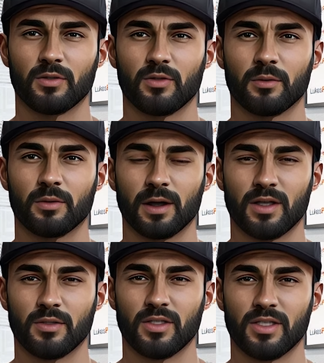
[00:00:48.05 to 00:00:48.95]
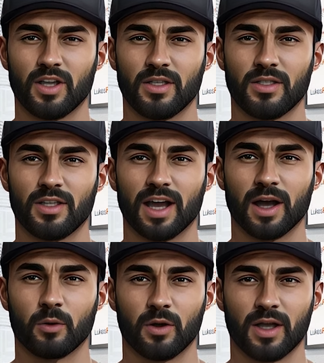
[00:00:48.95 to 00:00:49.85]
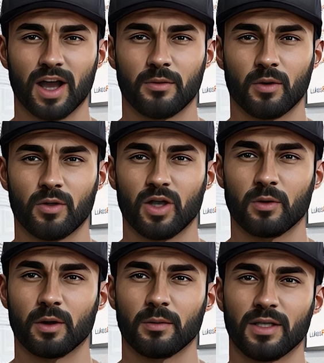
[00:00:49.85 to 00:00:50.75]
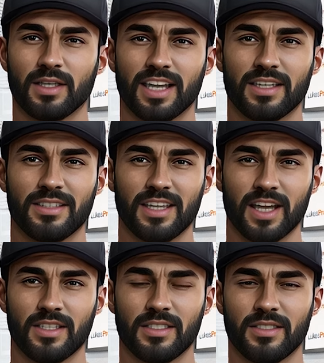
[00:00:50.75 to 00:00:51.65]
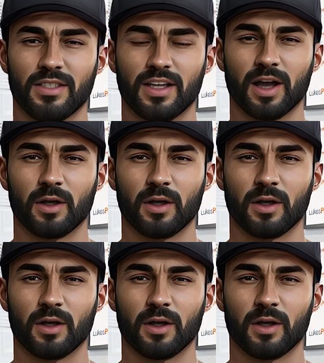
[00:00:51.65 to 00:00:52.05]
From the manifesto and what they have also publicly indicated,